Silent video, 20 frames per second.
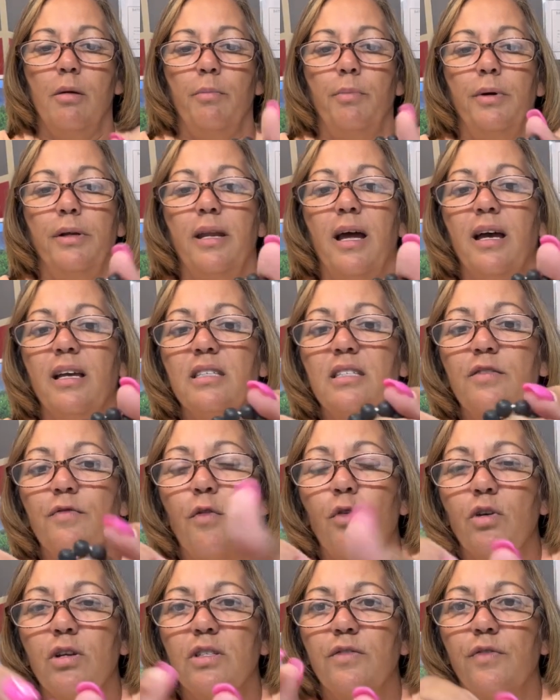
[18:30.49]
But as
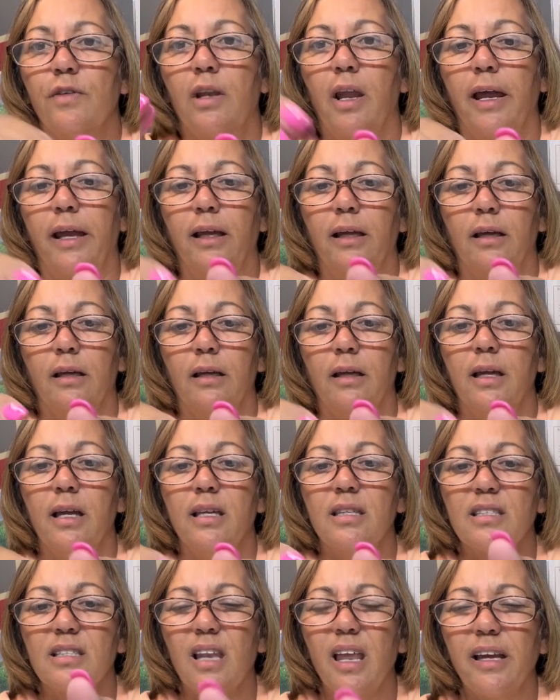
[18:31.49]
far as for like,
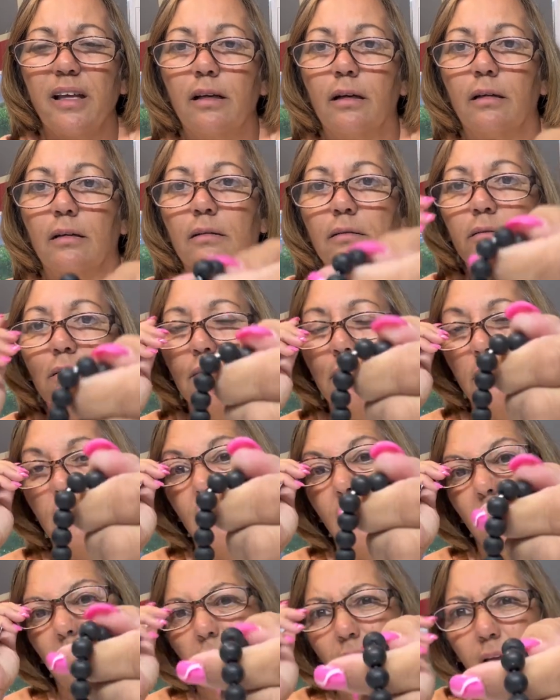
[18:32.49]
it's like a,
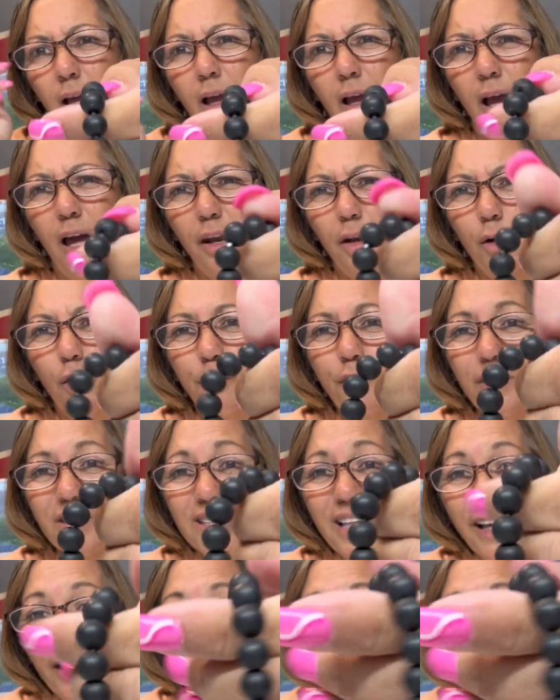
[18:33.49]
I don't know, it feels like